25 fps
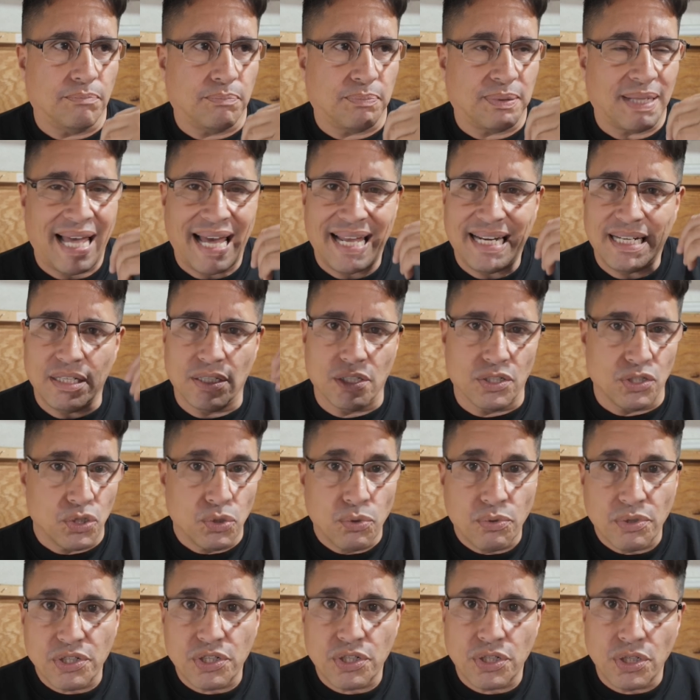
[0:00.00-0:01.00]
planning to
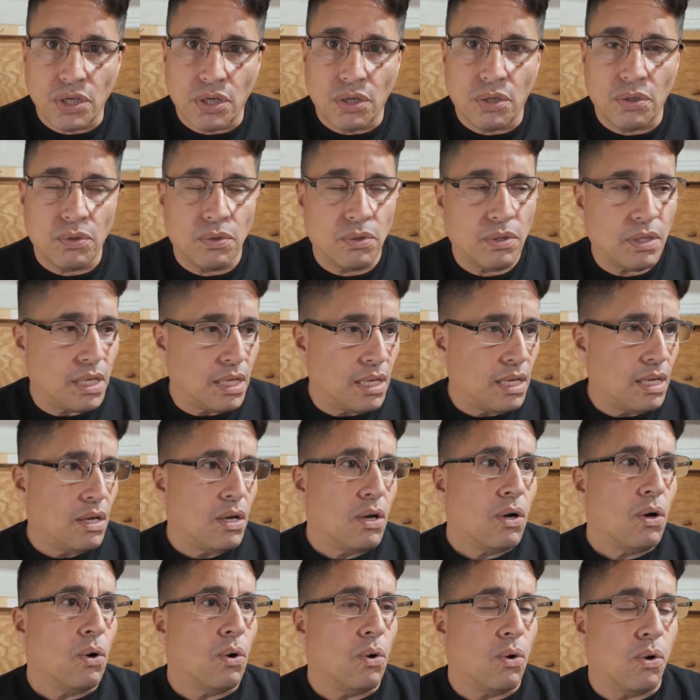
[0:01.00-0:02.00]
do a show,
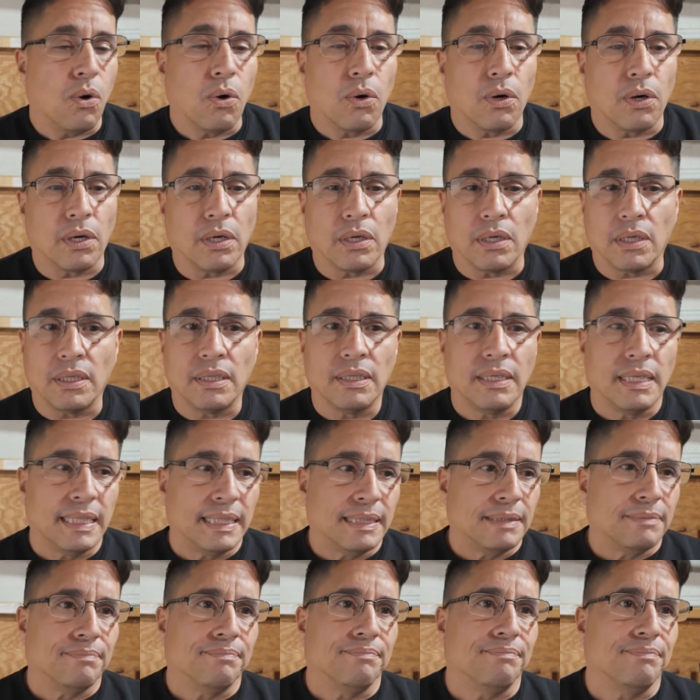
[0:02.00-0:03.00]
or
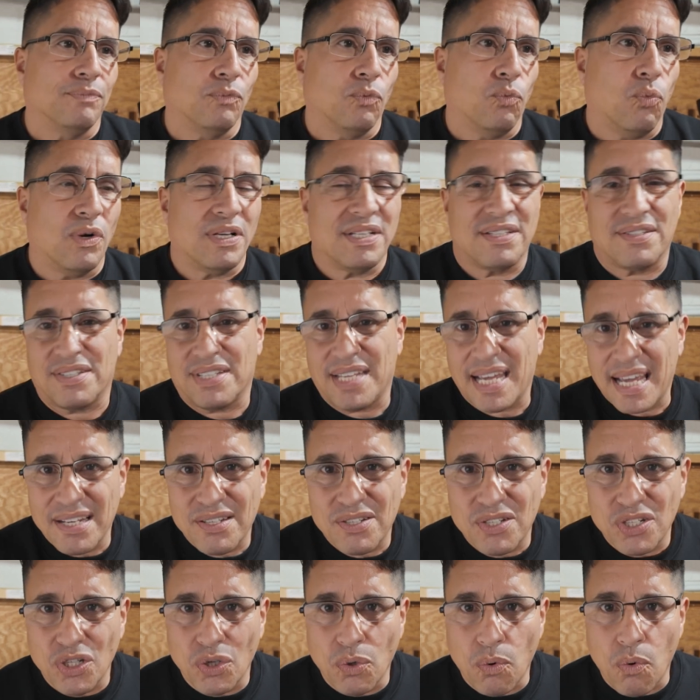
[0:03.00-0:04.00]
what
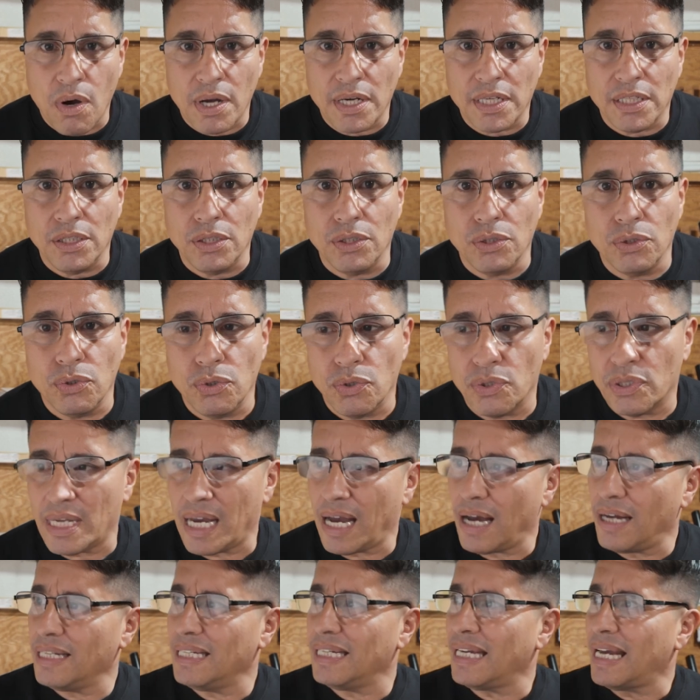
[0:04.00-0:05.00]
tent do you want to use?
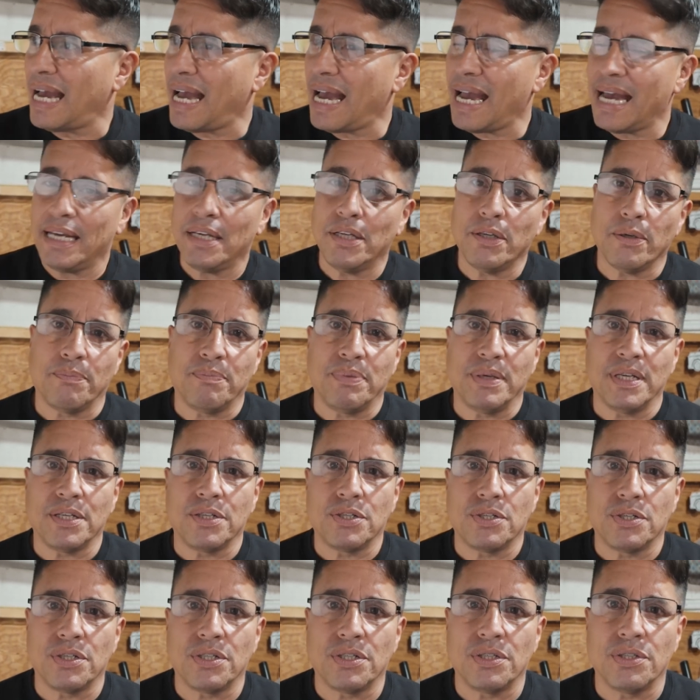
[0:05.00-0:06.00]
How do you hang your
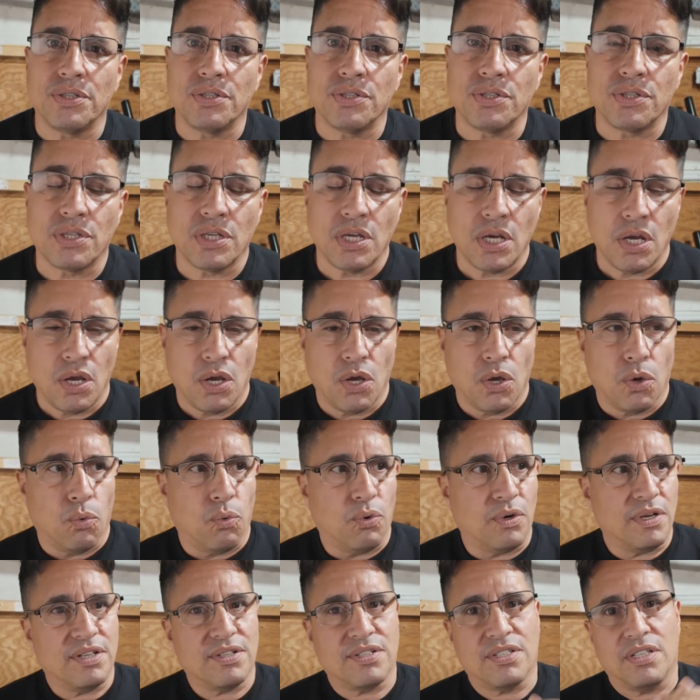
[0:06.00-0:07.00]
pictures?
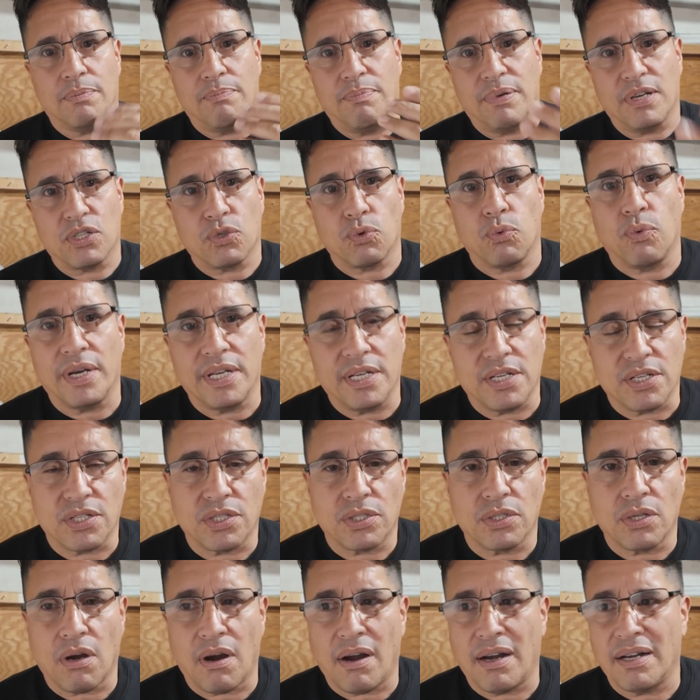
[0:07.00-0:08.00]
What is the best way to
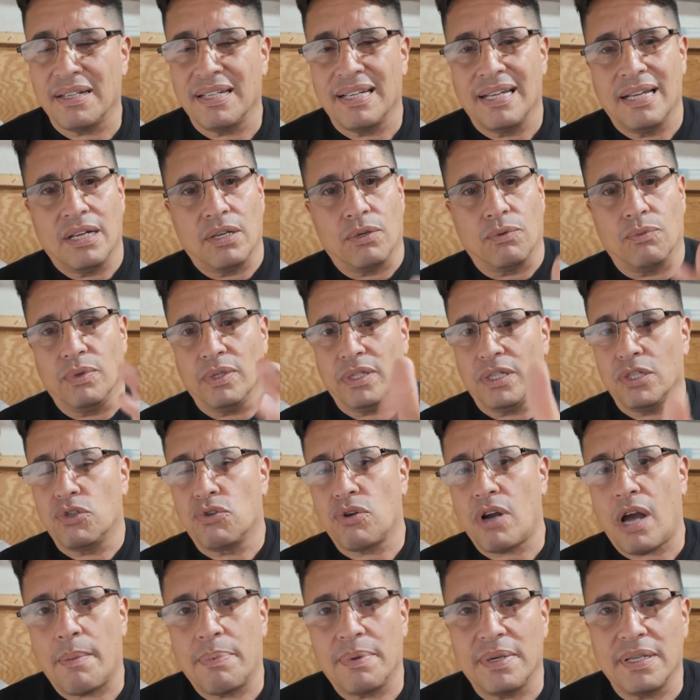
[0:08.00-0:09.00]
start? Really
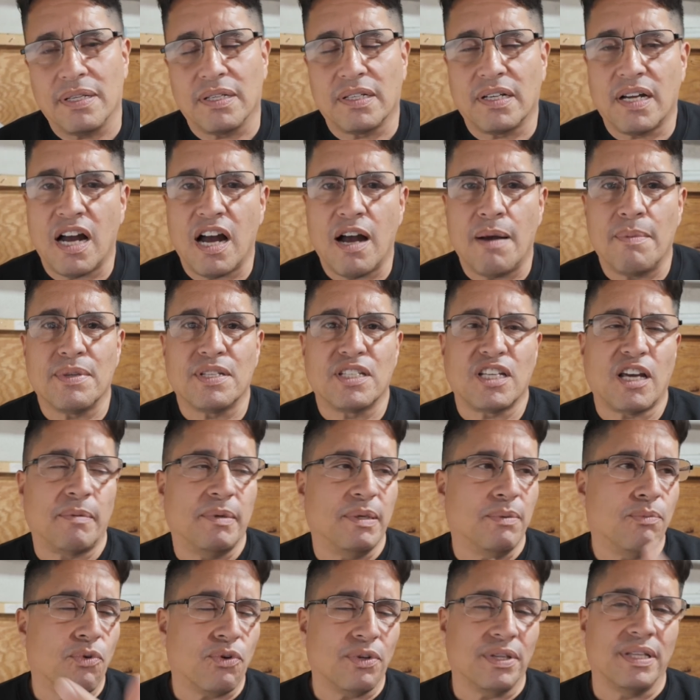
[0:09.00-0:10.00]
drop it in the comments. I'll
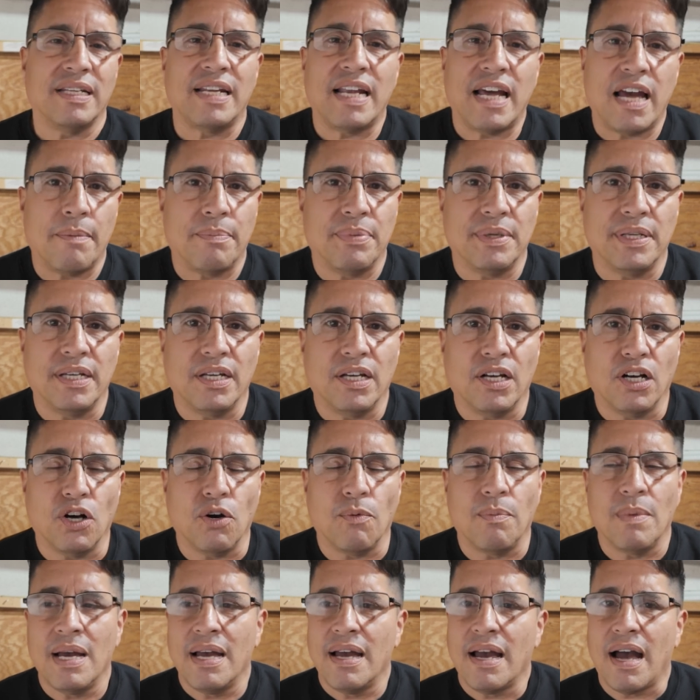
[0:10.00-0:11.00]
be more than happy to
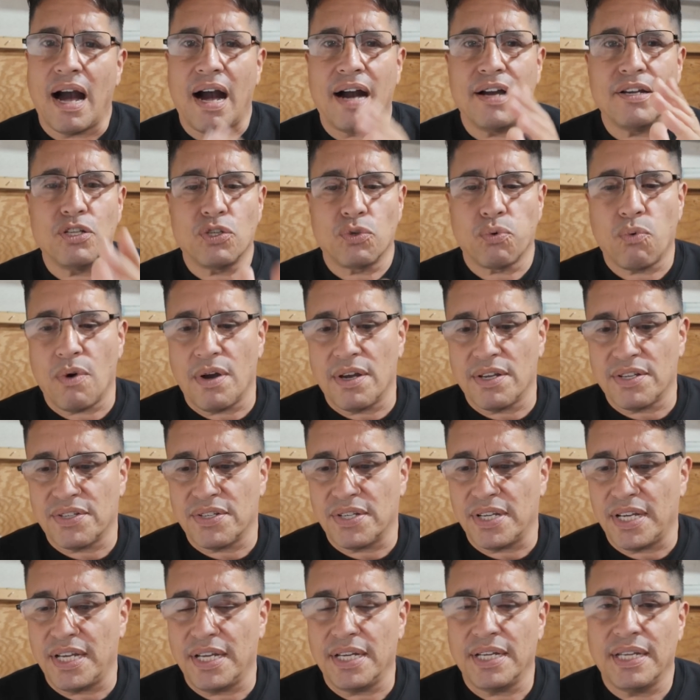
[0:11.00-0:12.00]
help. I just want to
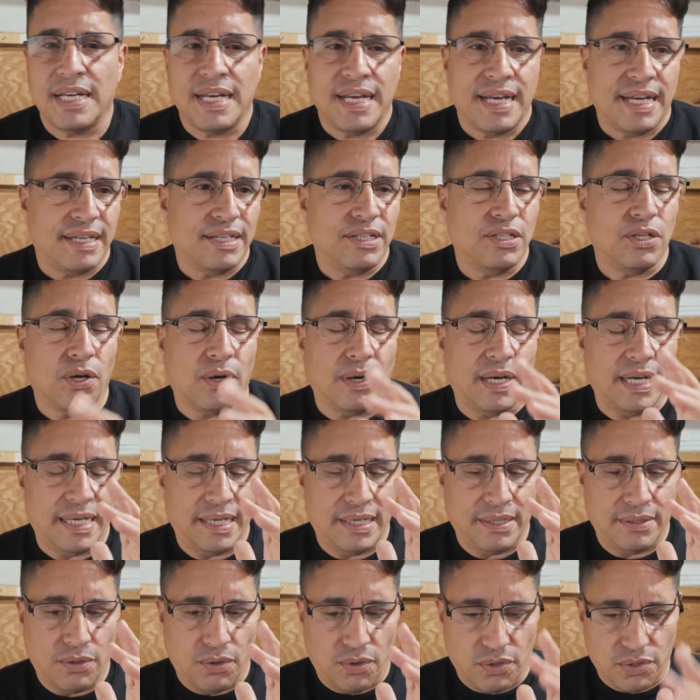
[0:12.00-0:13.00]
say,
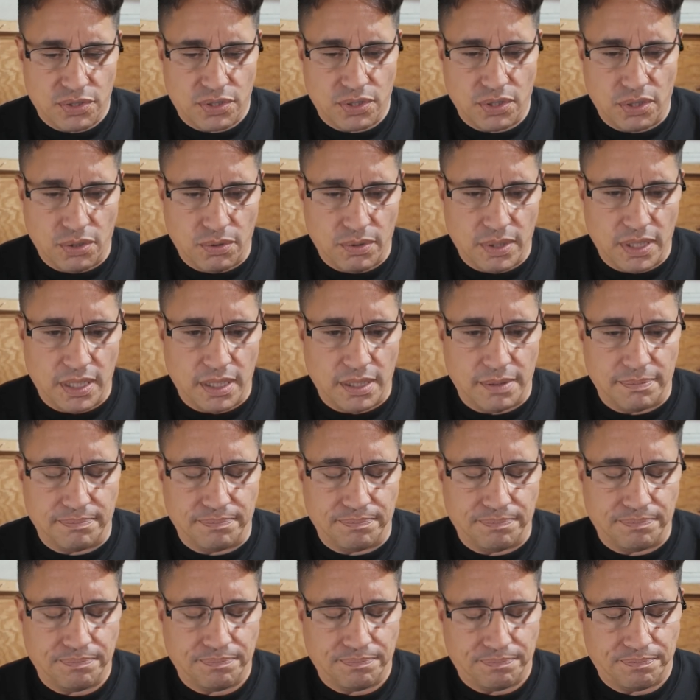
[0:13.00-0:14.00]
and
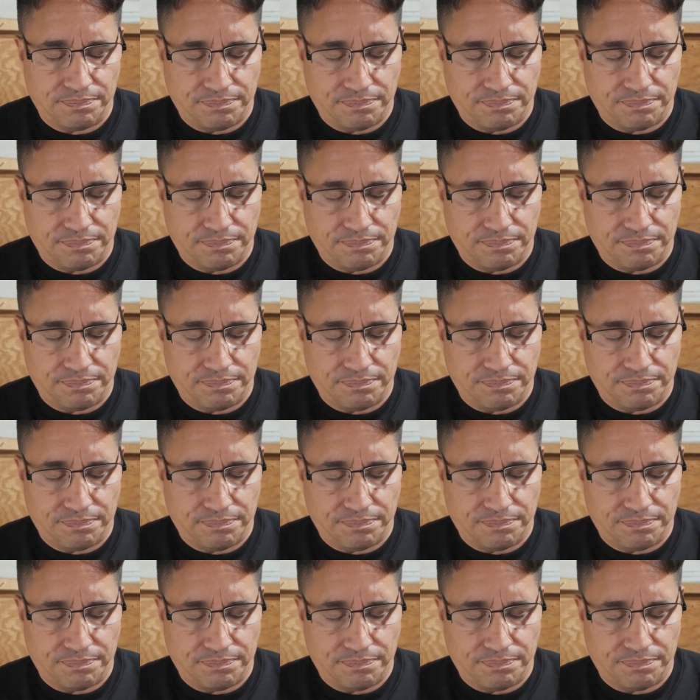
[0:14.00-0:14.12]
also